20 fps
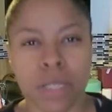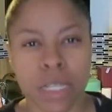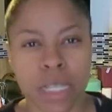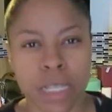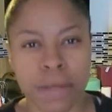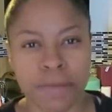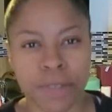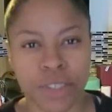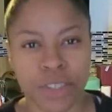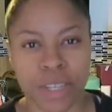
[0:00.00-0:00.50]

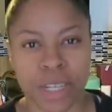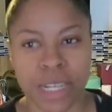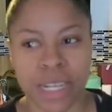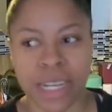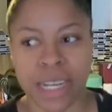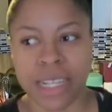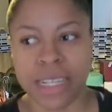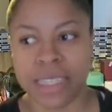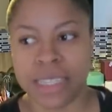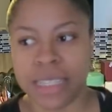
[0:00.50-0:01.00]
sleep
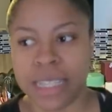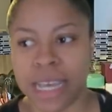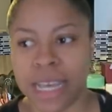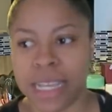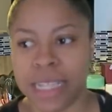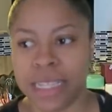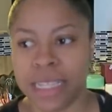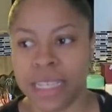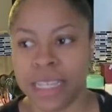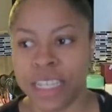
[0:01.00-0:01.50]
training is
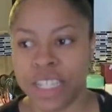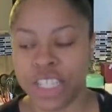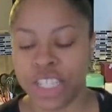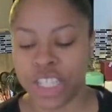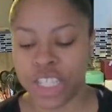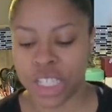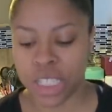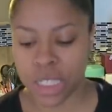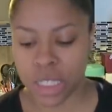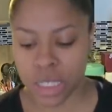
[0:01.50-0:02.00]
that
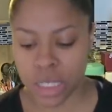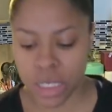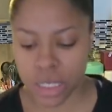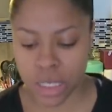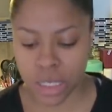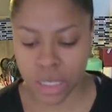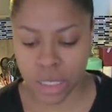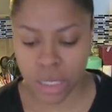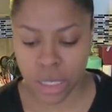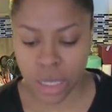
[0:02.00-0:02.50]

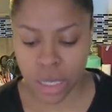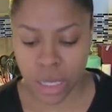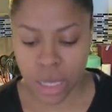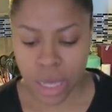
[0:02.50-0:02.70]
she